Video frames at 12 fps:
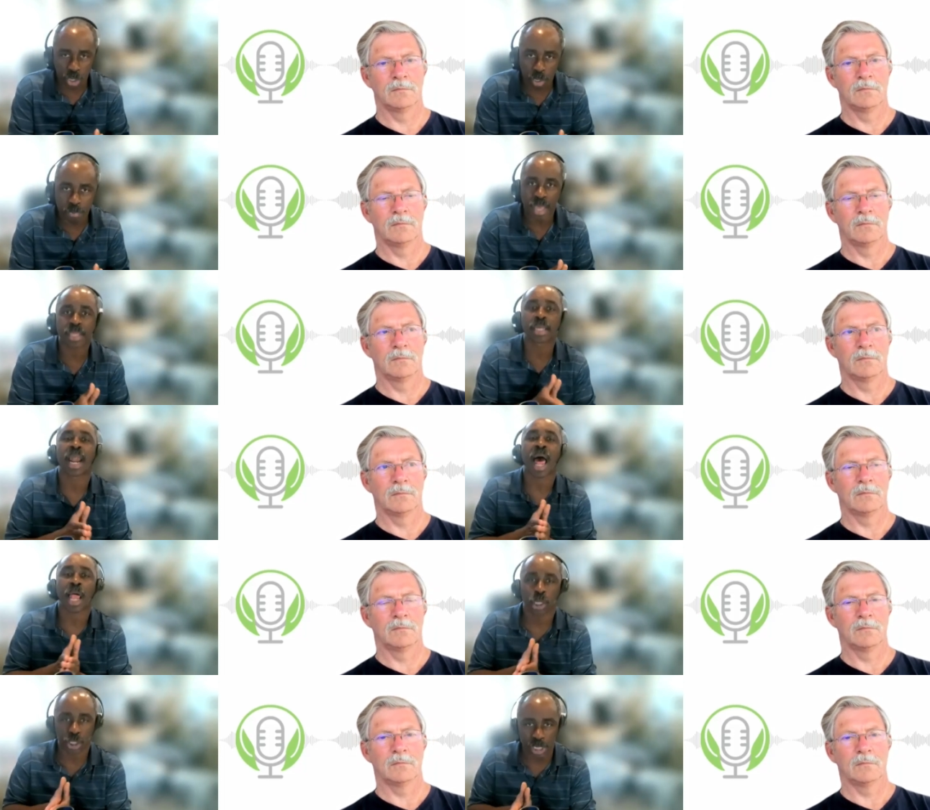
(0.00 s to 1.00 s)
Speaker 1: their
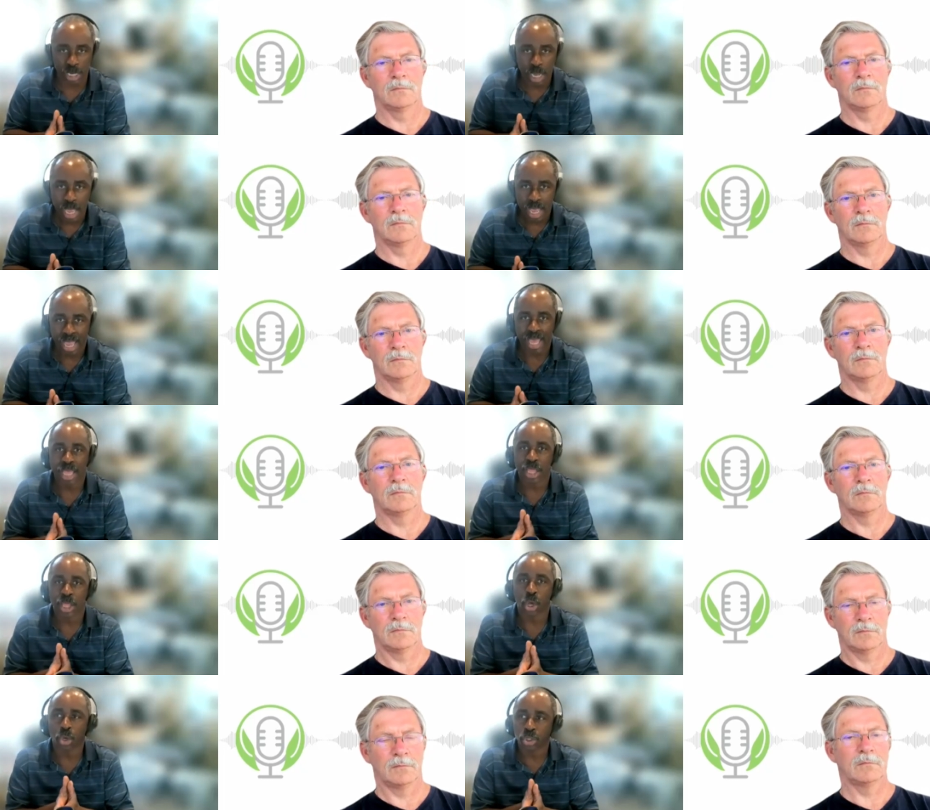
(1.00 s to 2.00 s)
methodology,
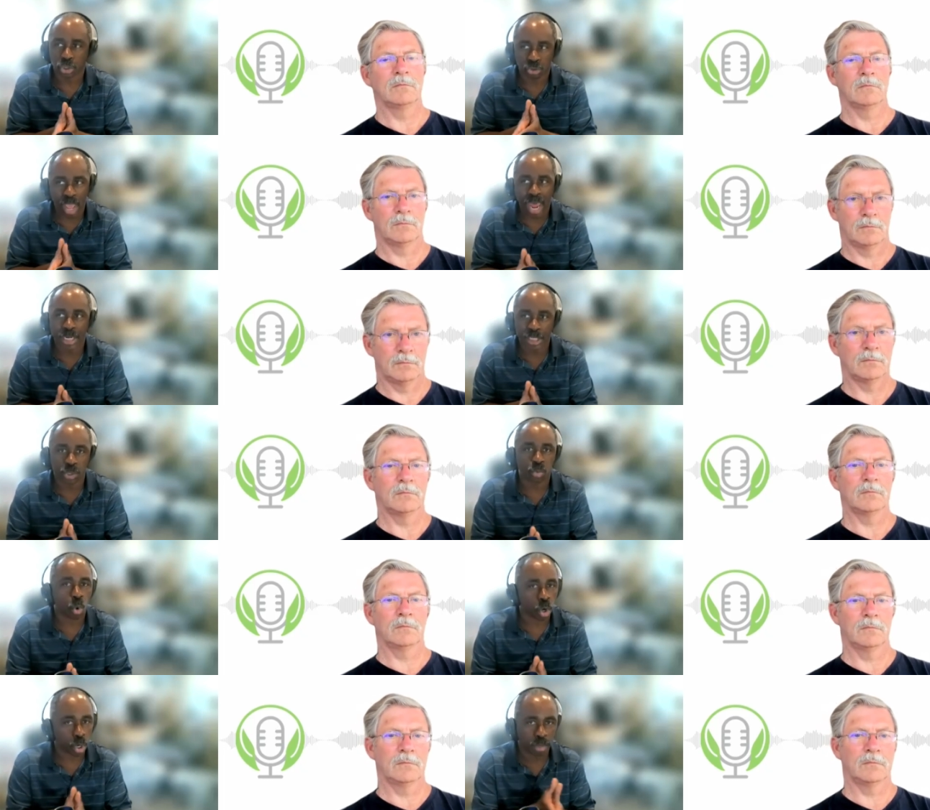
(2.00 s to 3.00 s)
and those strategies
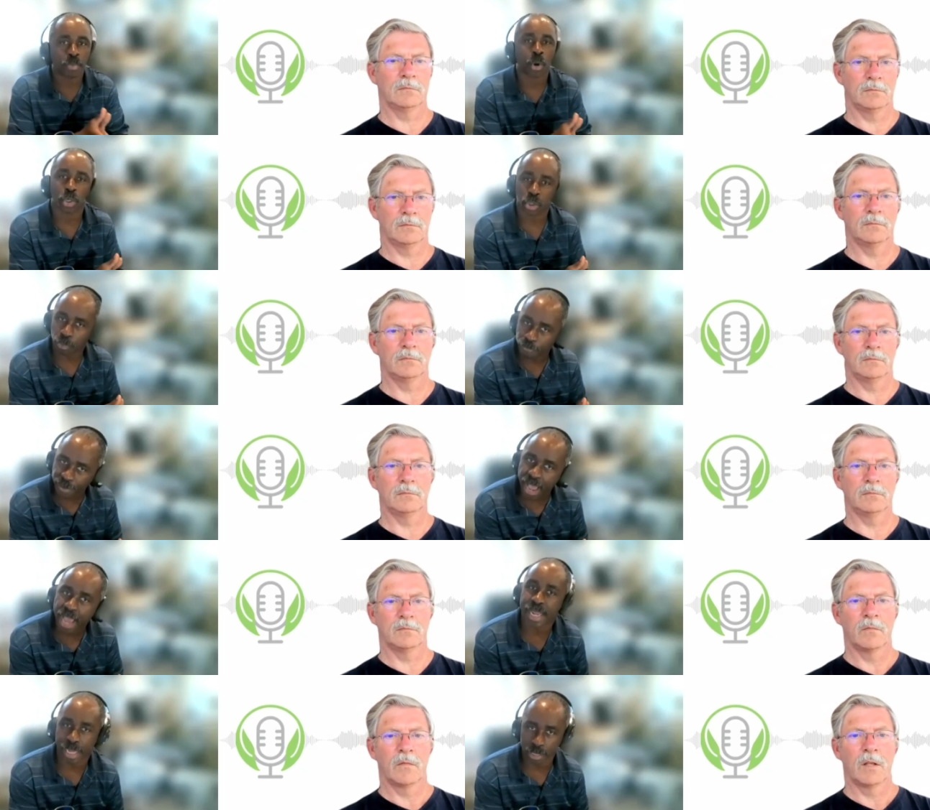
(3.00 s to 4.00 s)
work in personal
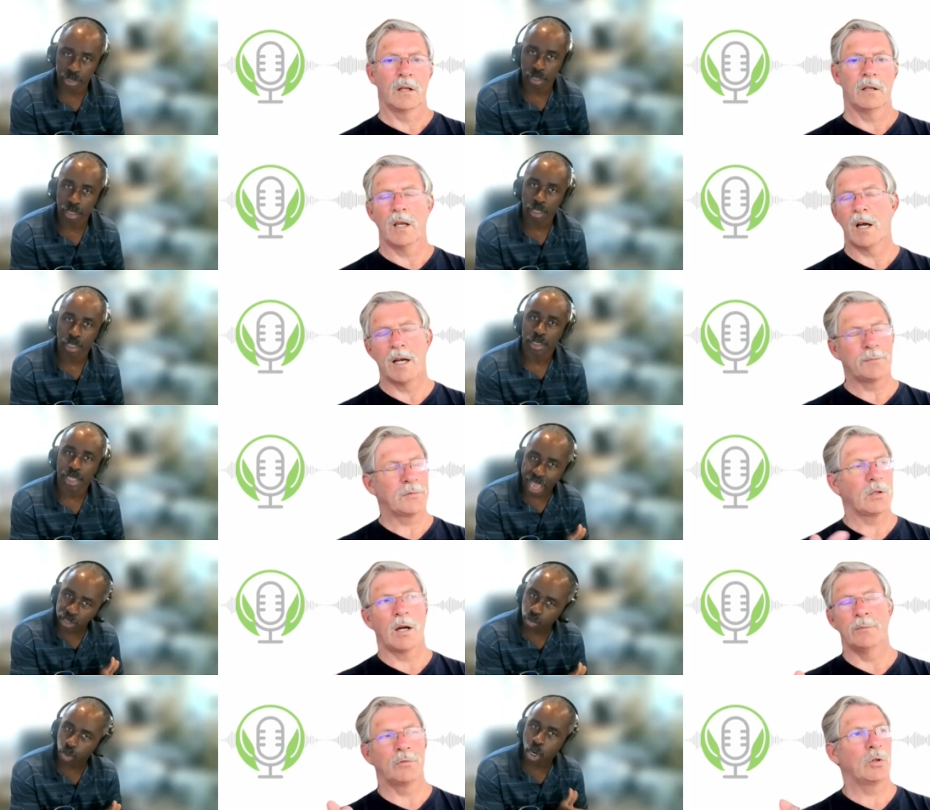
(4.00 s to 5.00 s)
finance. Yeah,
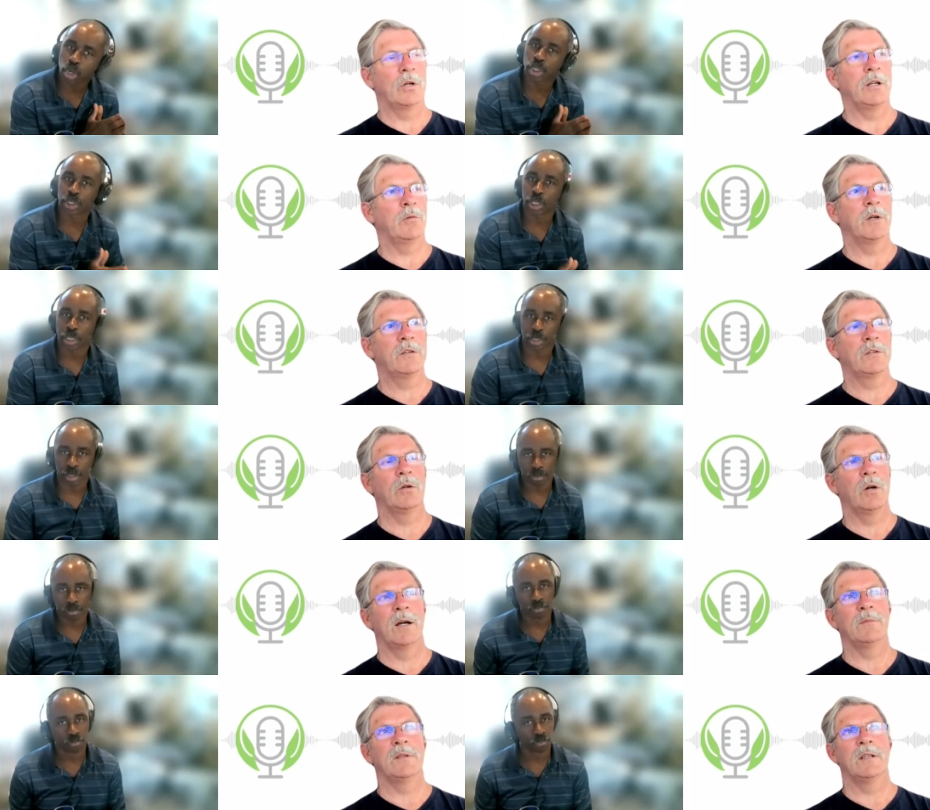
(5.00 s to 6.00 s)
absolutely. I'm totally does. with
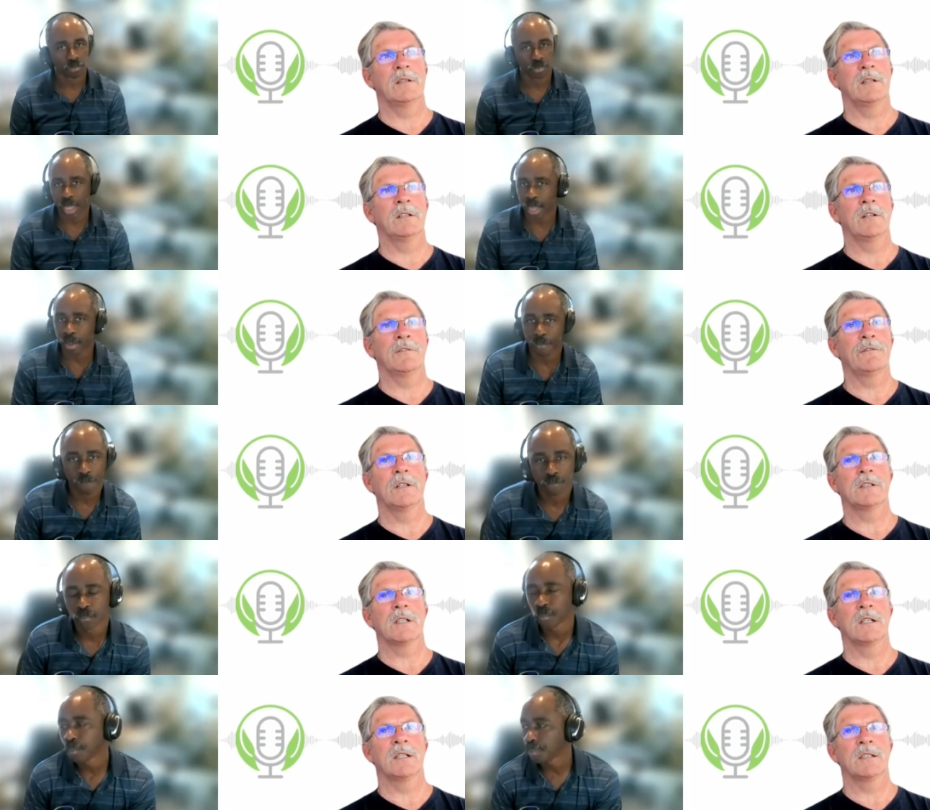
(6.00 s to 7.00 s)
Speaker 2: you. I mean, the, the yeah.
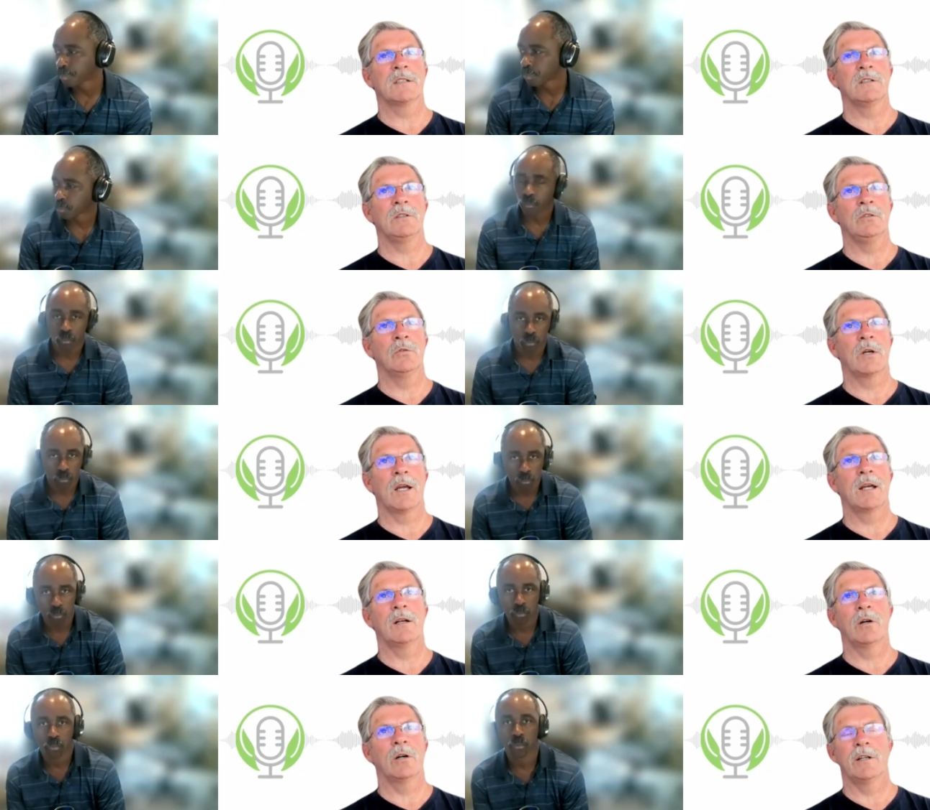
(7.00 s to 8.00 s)
difference is you
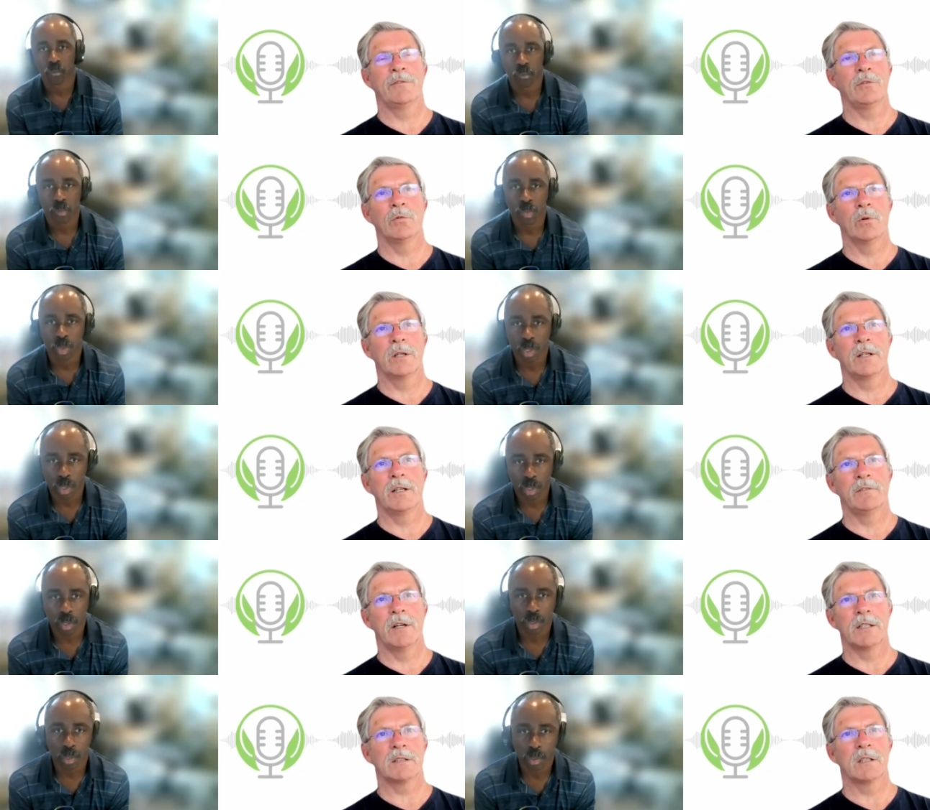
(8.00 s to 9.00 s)
cannot, if you want to
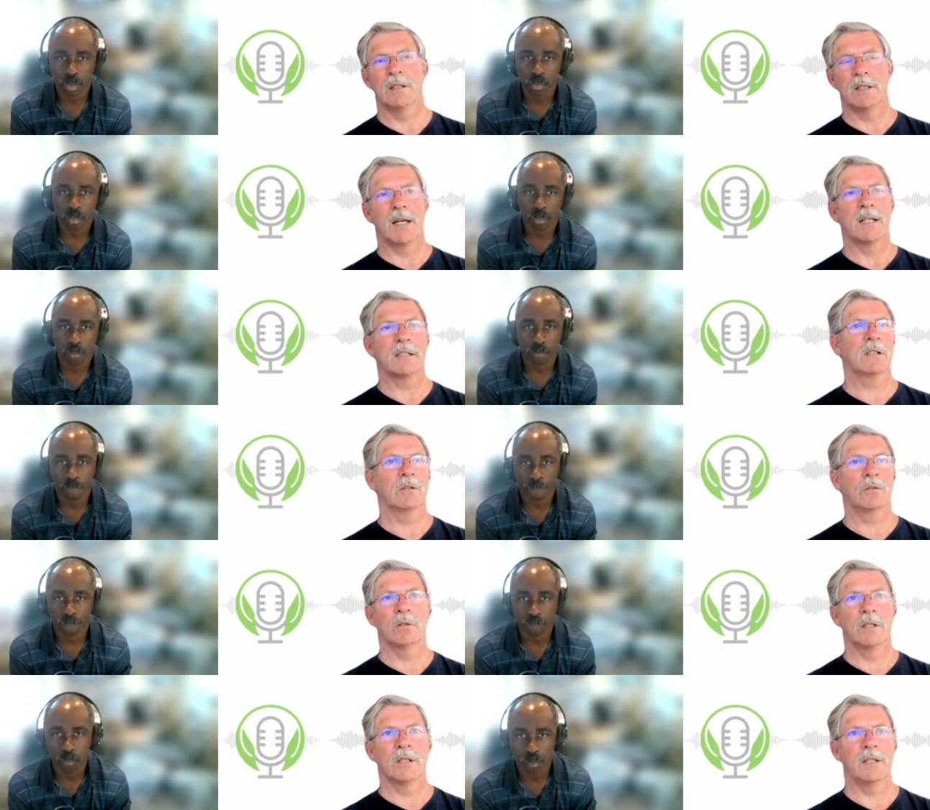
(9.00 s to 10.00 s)
invest in the
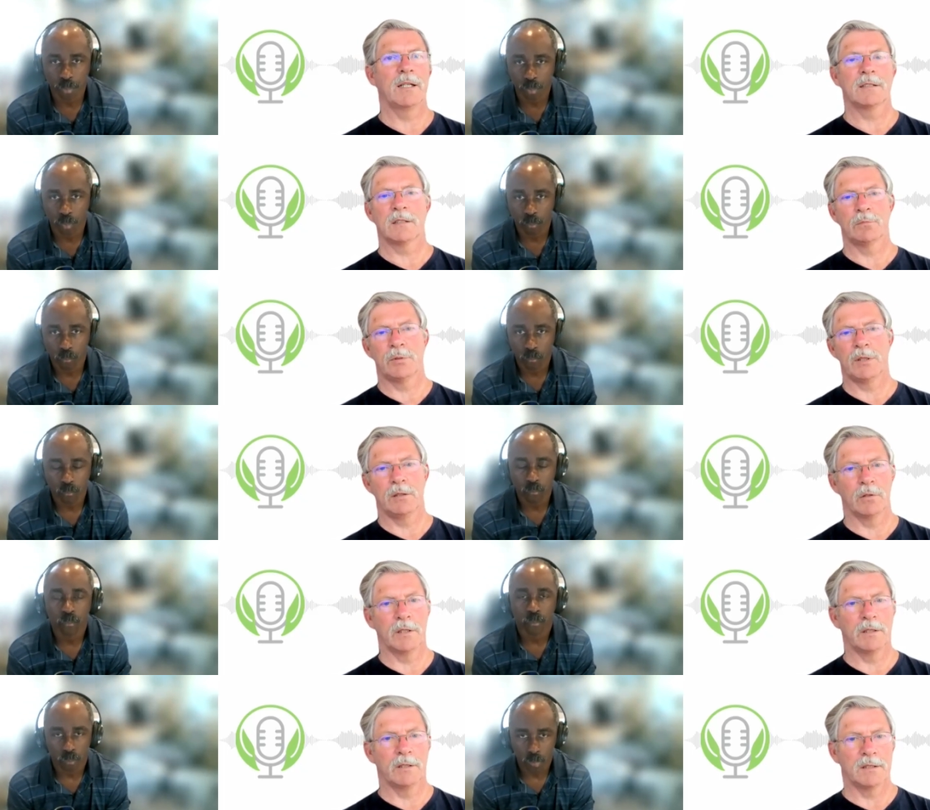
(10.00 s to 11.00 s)
Nasdaq or in the S and
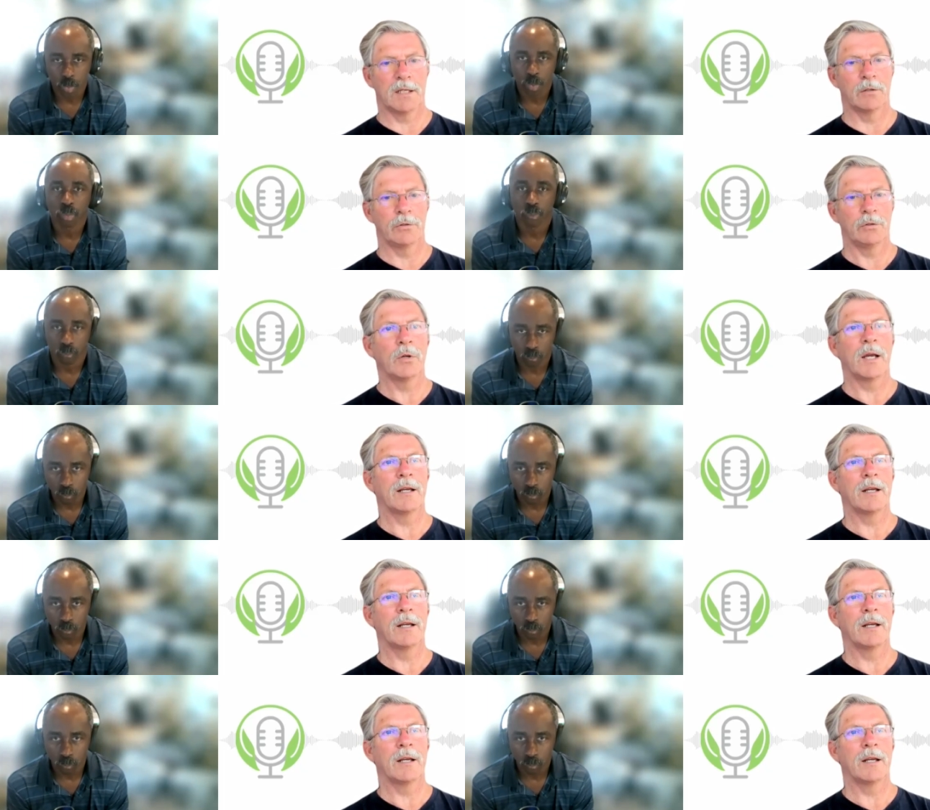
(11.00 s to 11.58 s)
P or in the Dow, you